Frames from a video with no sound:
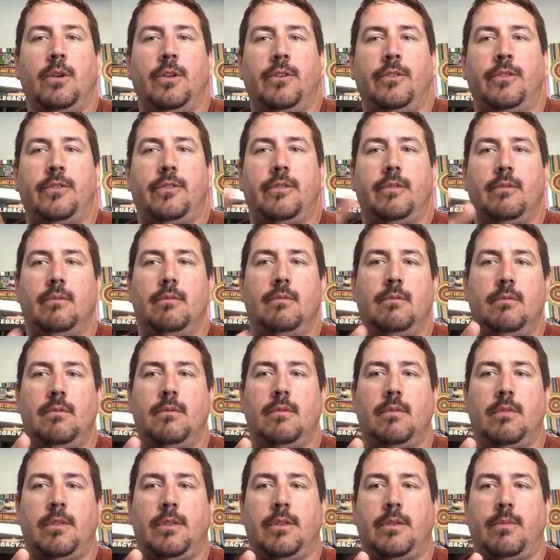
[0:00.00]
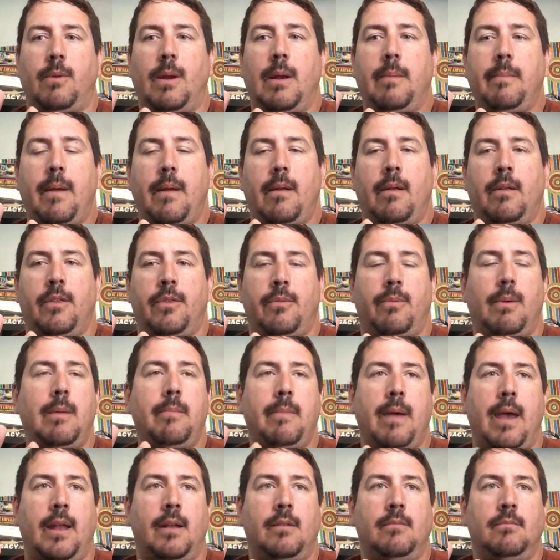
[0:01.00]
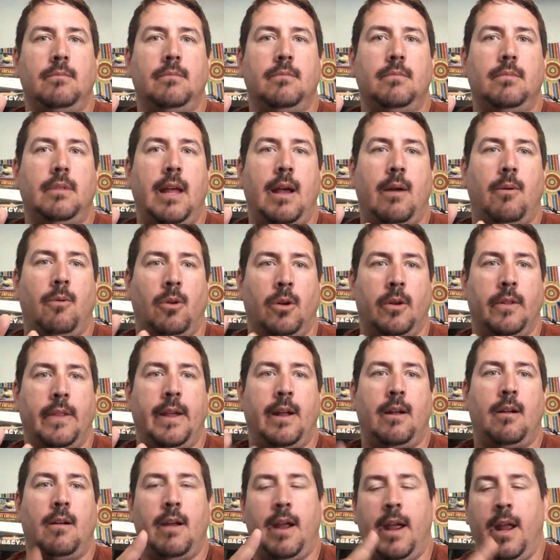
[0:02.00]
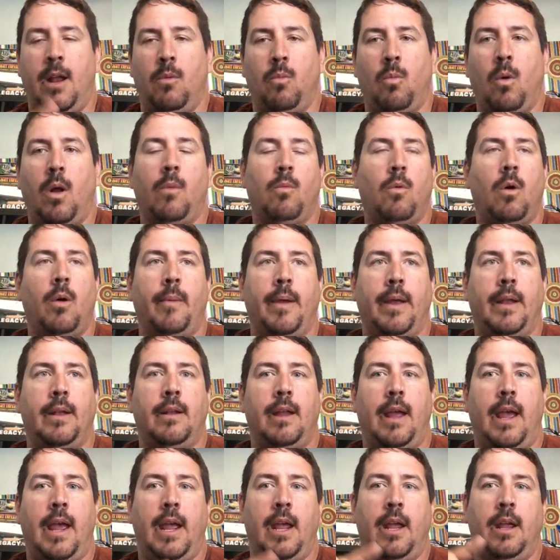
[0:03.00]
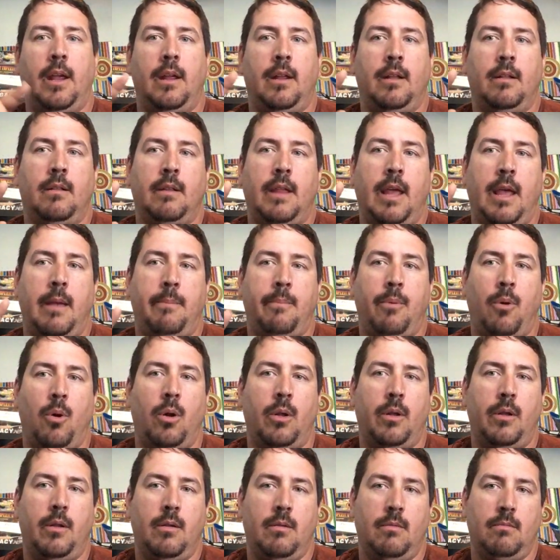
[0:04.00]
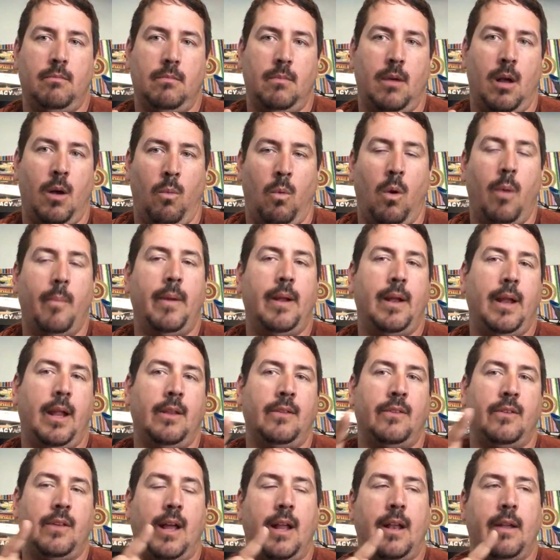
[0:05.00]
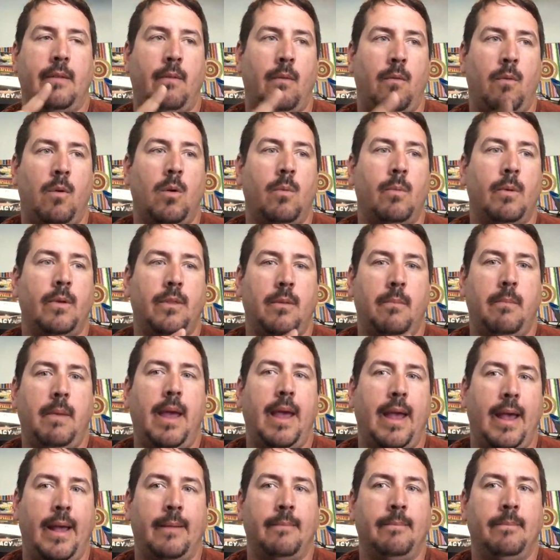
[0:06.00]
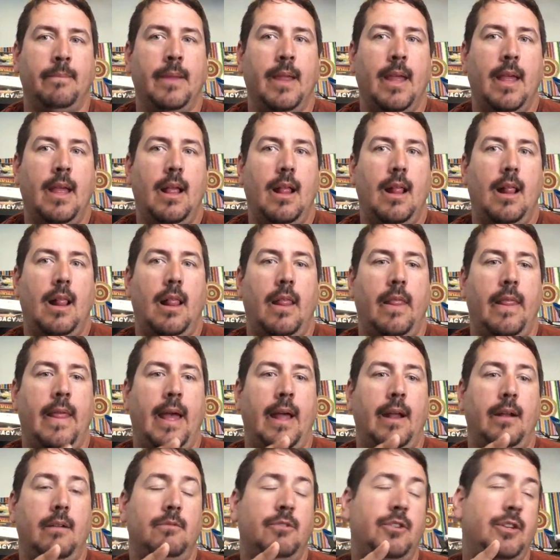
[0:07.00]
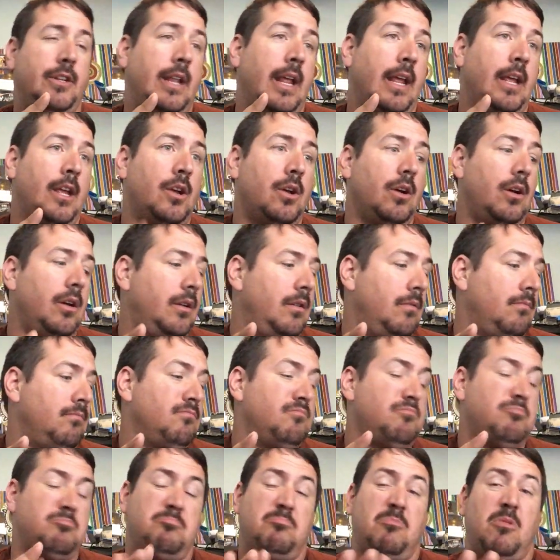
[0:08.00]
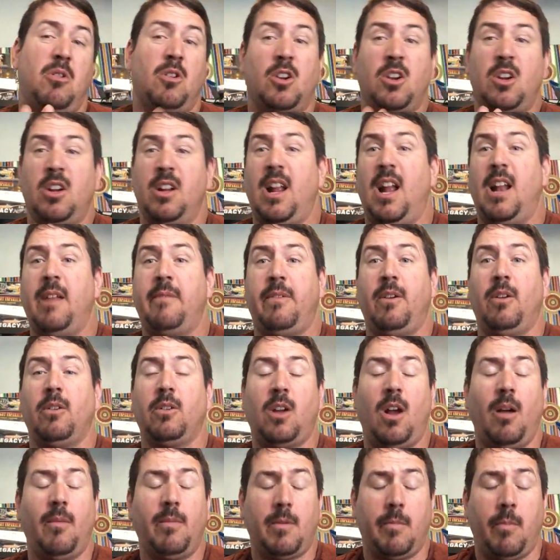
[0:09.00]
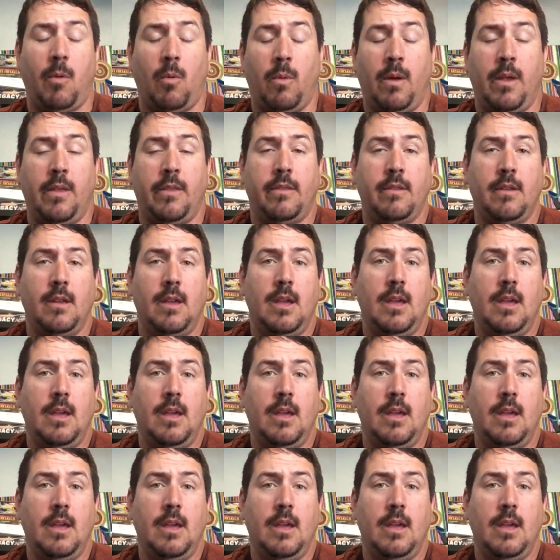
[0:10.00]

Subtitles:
was three men that were there and 1 woman, and they put a woman inside of a room with a man that they could or could not have felt comfortable with.